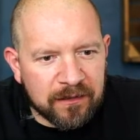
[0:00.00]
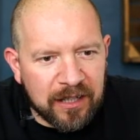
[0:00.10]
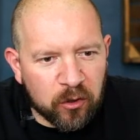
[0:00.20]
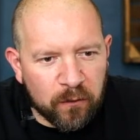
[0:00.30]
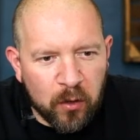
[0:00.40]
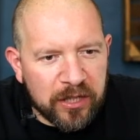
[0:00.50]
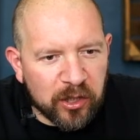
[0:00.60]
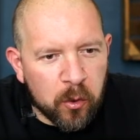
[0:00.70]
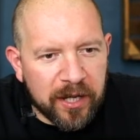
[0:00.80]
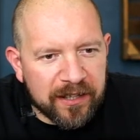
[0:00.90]
I don't know if, is
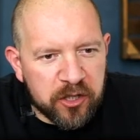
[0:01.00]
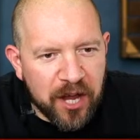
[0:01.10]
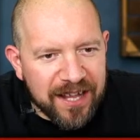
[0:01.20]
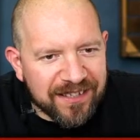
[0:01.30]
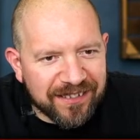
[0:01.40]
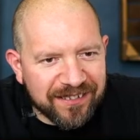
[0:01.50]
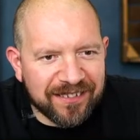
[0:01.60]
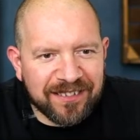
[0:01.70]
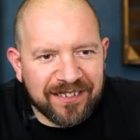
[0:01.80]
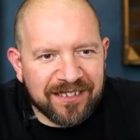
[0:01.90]
Luke in the chat?
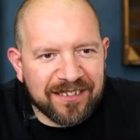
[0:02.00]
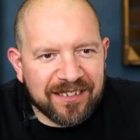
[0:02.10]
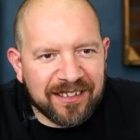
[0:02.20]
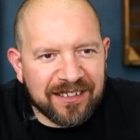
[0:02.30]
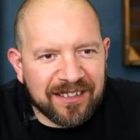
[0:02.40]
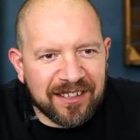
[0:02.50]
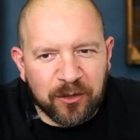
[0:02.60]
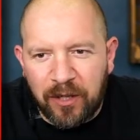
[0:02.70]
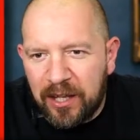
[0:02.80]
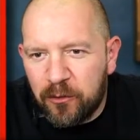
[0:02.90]
I
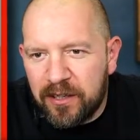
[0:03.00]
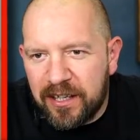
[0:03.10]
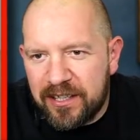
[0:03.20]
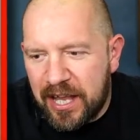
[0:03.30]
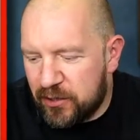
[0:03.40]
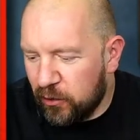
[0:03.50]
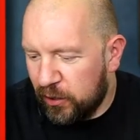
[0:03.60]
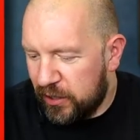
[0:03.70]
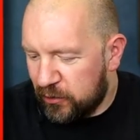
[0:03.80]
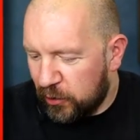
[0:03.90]
don't. I don't. It's
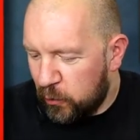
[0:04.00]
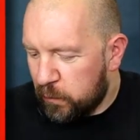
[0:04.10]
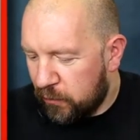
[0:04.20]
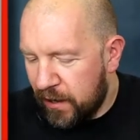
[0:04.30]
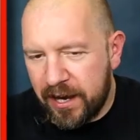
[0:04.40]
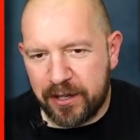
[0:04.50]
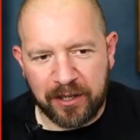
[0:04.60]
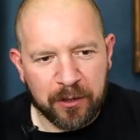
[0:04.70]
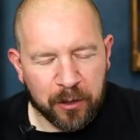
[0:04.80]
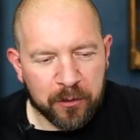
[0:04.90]
not. It's not Luke Pryor, because
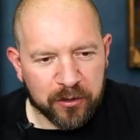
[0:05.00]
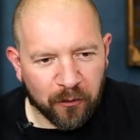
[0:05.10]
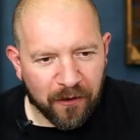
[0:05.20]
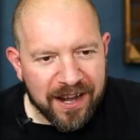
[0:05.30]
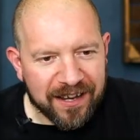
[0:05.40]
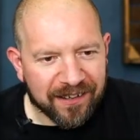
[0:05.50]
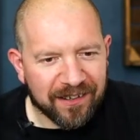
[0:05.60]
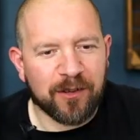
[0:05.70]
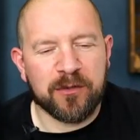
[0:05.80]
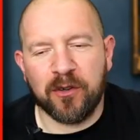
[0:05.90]
Luke's already.
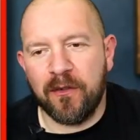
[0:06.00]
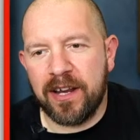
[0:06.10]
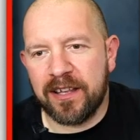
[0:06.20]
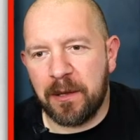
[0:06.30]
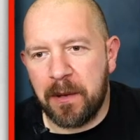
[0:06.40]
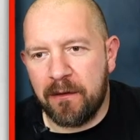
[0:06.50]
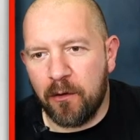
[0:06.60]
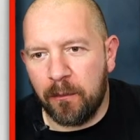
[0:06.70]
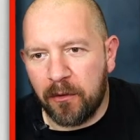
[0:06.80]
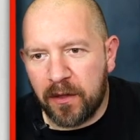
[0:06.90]
Luke's already in the
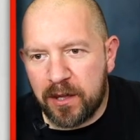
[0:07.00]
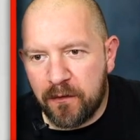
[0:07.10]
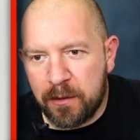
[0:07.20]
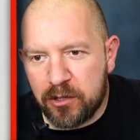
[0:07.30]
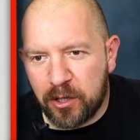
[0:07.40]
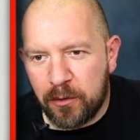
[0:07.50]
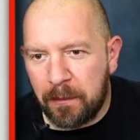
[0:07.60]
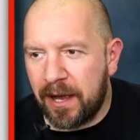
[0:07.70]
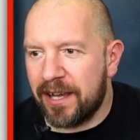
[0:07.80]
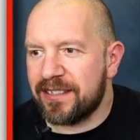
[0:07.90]
Patreon. But thank you very much, Luke.
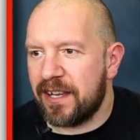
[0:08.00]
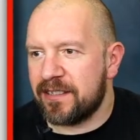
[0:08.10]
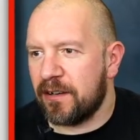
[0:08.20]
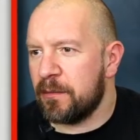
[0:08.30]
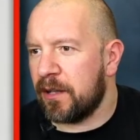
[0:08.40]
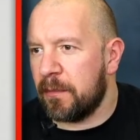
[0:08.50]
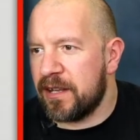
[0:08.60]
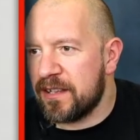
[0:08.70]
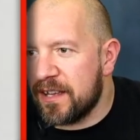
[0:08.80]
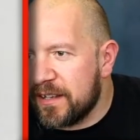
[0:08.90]
My eyesight's terrible at the
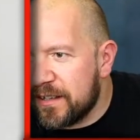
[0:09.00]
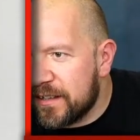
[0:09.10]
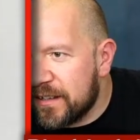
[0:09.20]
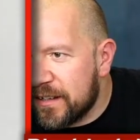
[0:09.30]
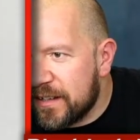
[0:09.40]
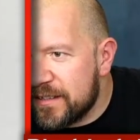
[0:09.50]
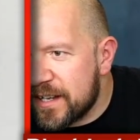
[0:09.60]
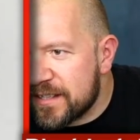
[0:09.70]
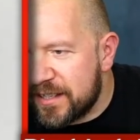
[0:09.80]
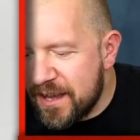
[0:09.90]
minute. Is
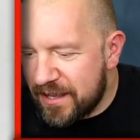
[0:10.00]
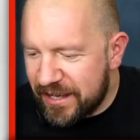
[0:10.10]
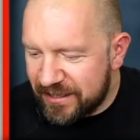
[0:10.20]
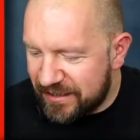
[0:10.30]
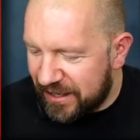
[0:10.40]
that? Yeah, that is.